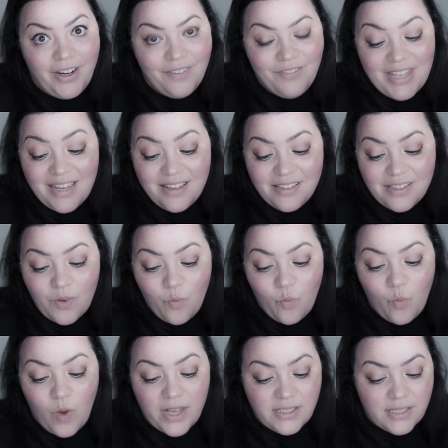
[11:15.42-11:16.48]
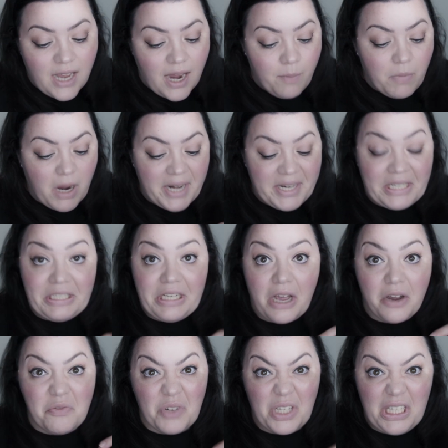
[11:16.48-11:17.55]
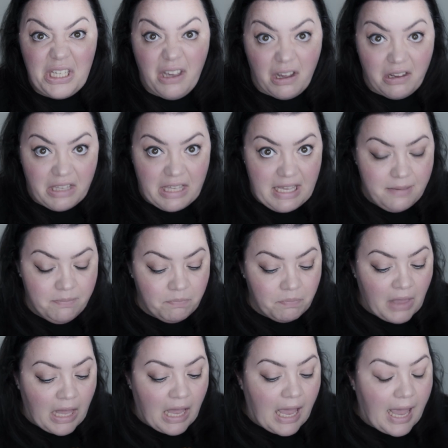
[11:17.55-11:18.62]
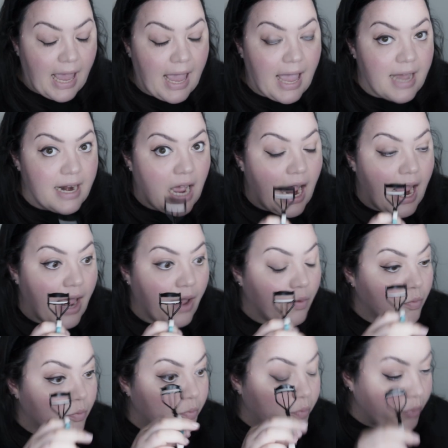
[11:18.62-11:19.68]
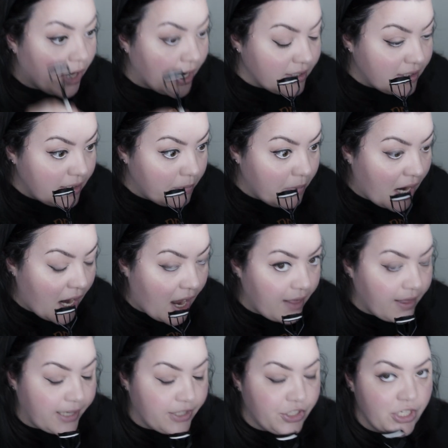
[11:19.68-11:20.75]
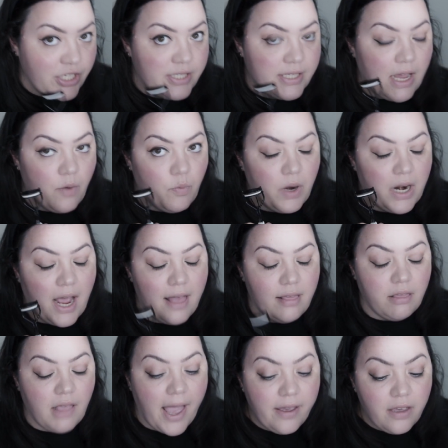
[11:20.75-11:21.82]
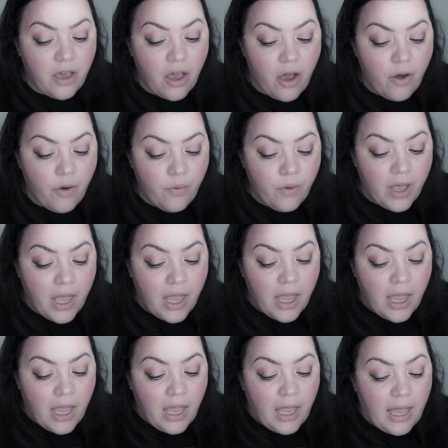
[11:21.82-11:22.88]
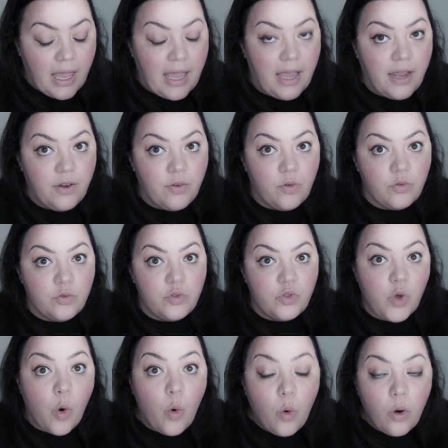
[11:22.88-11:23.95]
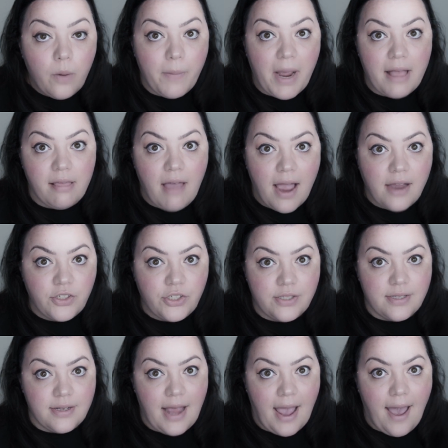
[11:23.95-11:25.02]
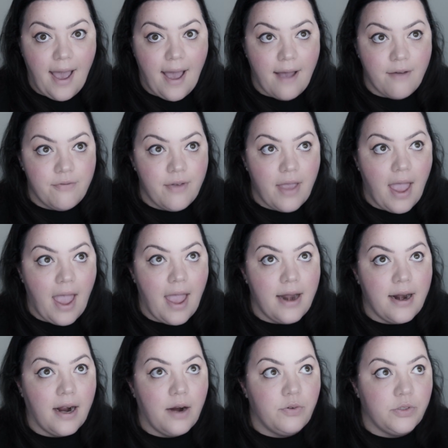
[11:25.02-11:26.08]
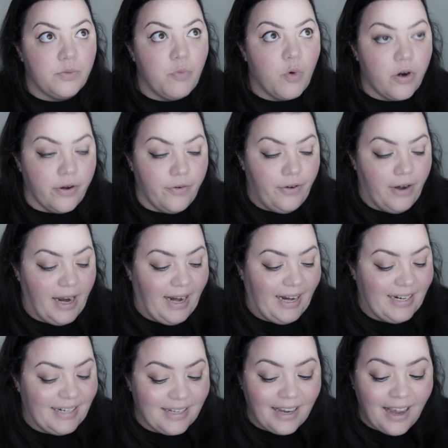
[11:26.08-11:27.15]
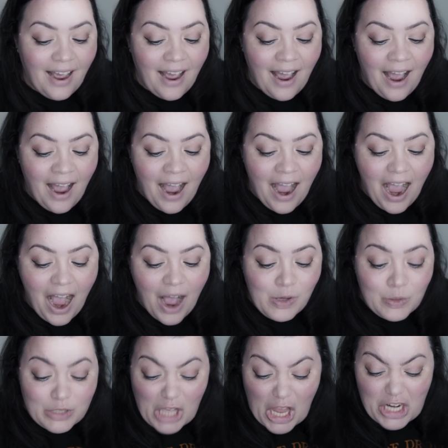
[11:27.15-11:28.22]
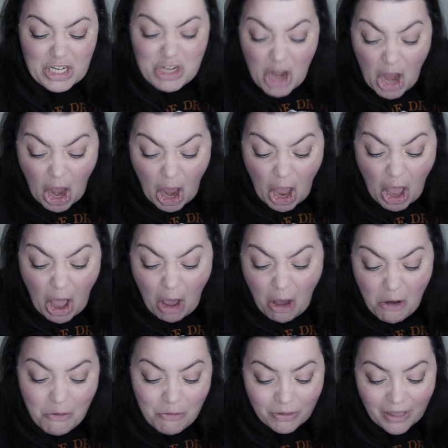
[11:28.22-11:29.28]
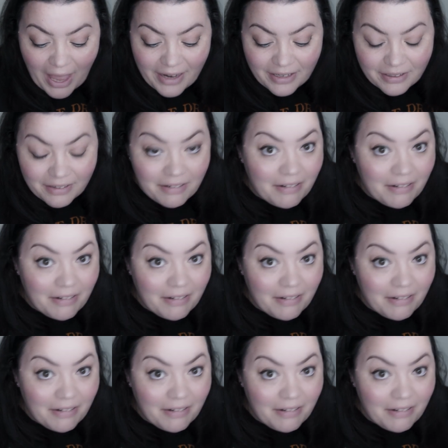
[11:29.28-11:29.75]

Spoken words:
of these. One time mine had gotten really gunky and I pressed in my eyelashes, and when I let go, it tore my lashes in half, and I was mortified. I was like, no! Like,